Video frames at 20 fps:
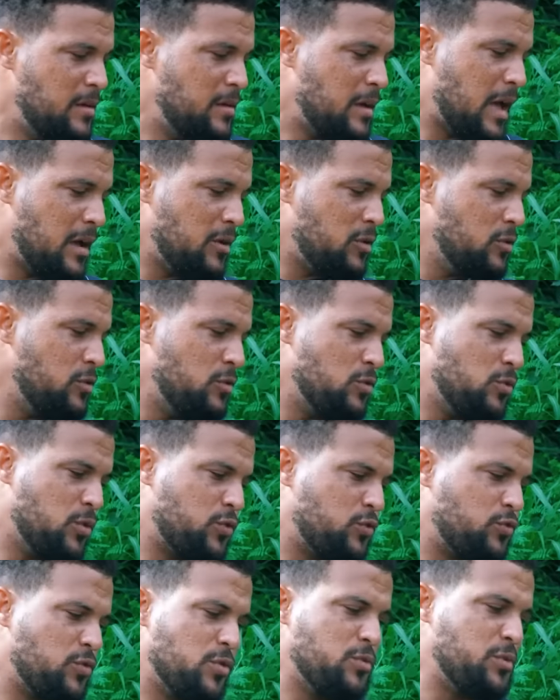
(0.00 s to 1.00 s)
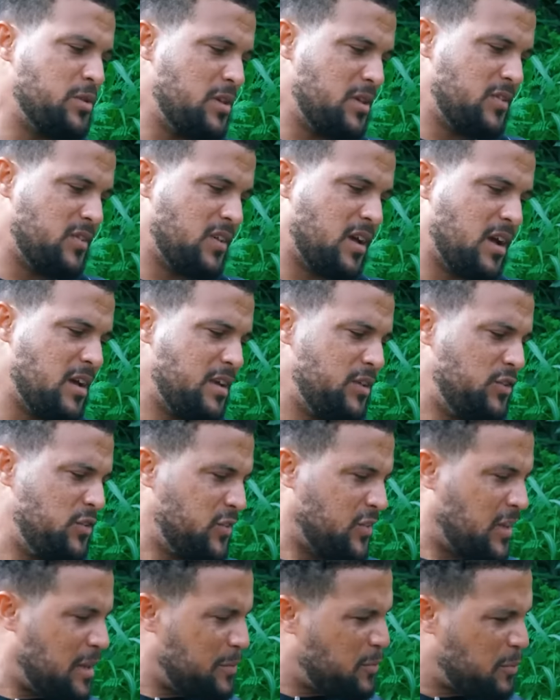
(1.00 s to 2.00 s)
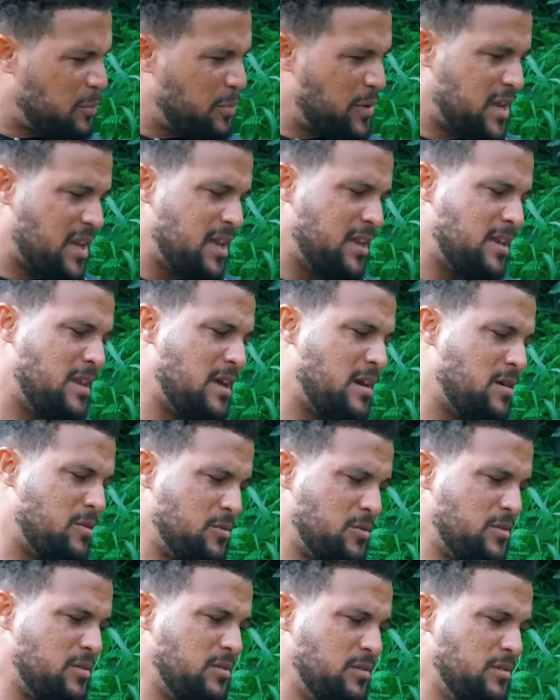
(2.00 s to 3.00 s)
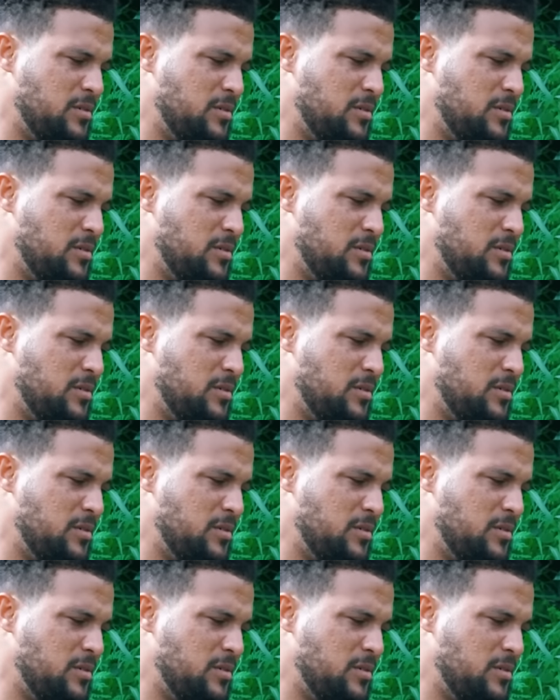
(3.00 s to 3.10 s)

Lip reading: I don't know what's wrong with this car. It just keeps breaking down.